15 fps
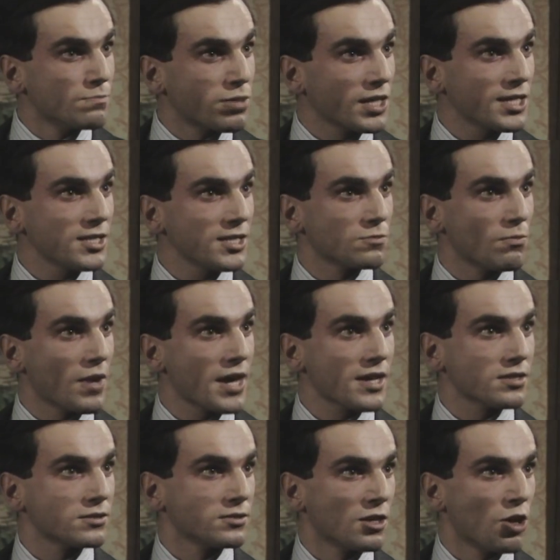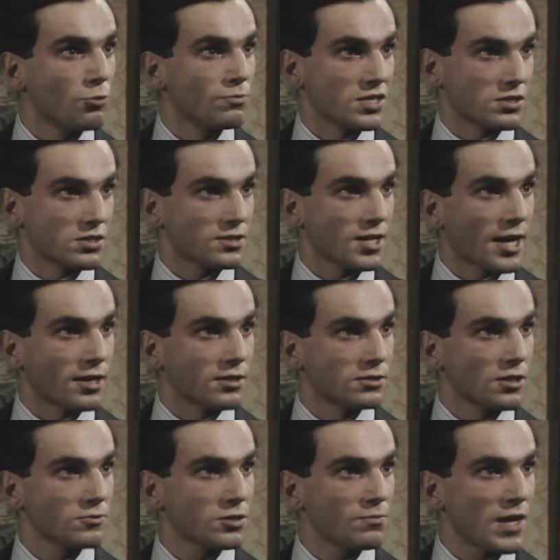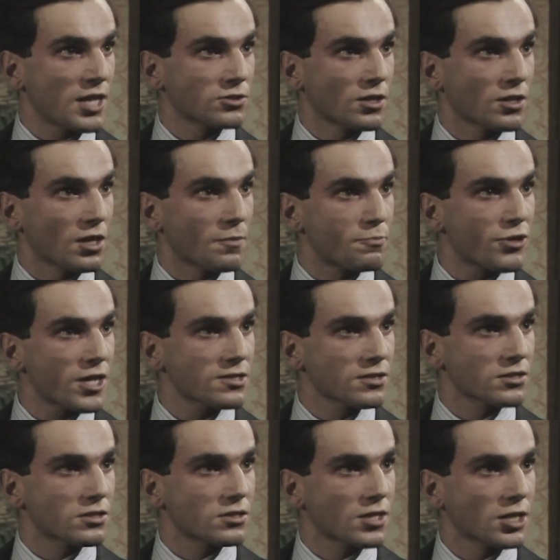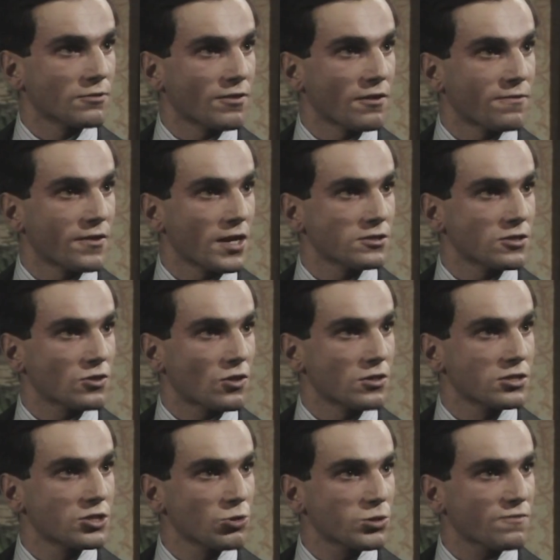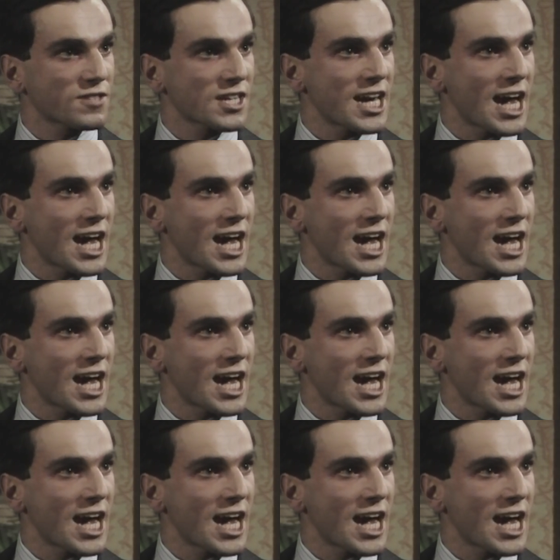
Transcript: Please make no mistake. Don't imagine that the present state of affairs is conducive to